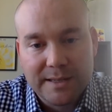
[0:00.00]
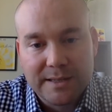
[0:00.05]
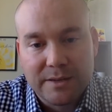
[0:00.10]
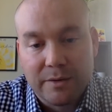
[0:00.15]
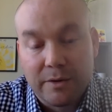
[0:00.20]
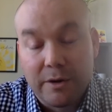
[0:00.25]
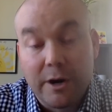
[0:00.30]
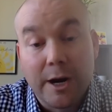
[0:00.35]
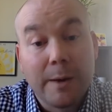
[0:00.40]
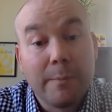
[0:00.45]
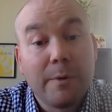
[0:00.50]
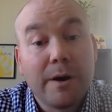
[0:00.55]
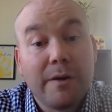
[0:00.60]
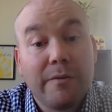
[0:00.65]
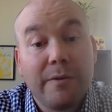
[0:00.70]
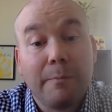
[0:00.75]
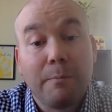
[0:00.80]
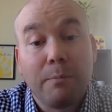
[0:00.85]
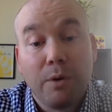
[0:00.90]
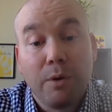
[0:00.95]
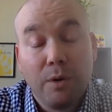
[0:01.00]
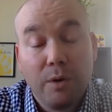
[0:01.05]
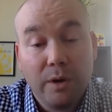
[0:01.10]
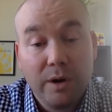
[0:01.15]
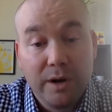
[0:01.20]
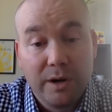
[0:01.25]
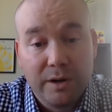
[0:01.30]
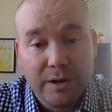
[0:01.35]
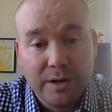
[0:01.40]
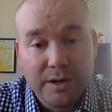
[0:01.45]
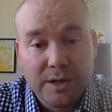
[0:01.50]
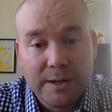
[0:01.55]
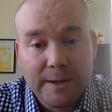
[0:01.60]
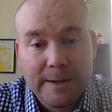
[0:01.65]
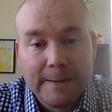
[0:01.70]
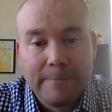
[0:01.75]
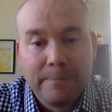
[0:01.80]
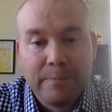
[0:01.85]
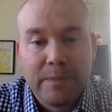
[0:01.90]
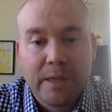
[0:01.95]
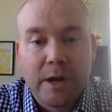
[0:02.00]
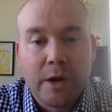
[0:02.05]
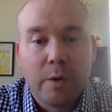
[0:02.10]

there are a number of employers that are